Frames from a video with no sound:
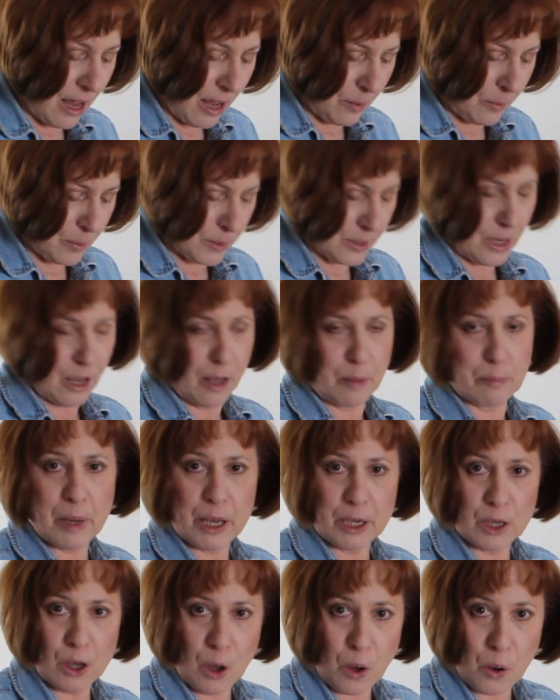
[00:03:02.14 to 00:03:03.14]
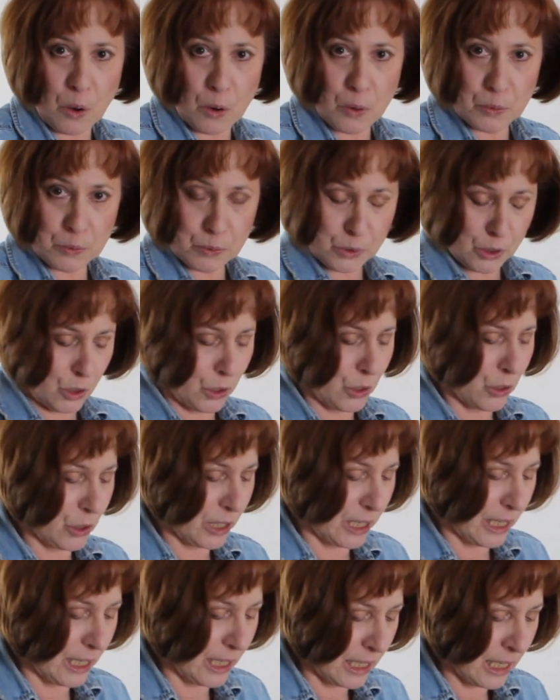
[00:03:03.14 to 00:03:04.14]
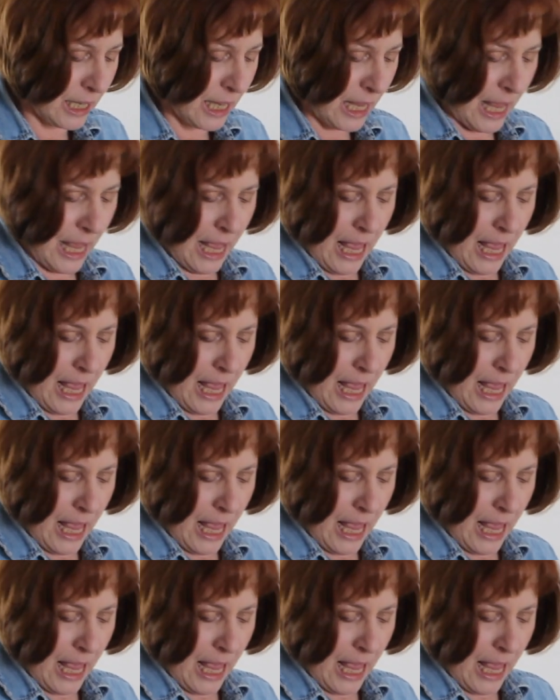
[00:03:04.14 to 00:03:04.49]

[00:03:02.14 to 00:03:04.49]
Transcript: I was on my own cooking,